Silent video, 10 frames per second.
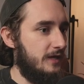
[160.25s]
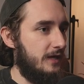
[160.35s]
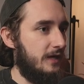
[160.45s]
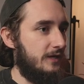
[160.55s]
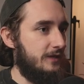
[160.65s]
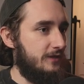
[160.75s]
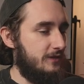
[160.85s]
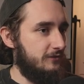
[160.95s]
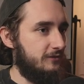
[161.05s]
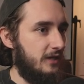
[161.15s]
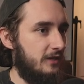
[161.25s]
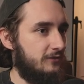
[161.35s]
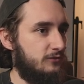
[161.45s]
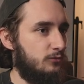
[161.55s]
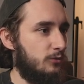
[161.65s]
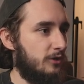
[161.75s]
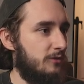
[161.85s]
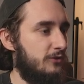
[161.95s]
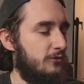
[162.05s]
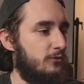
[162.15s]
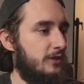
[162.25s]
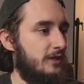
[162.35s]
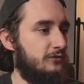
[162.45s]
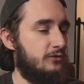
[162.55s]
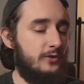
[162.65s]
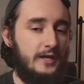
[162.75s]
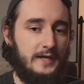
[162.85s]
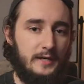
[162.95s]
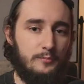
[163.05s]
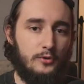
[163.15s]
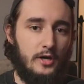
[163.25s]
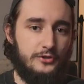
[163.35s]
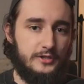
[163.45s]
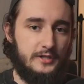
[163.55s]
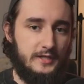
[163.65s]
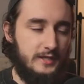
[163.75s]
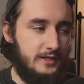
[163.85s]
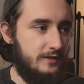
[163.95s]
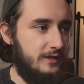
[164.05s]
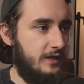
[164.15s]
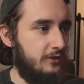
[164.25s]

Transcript: And in this case, what we're going to be doing is creating a project key.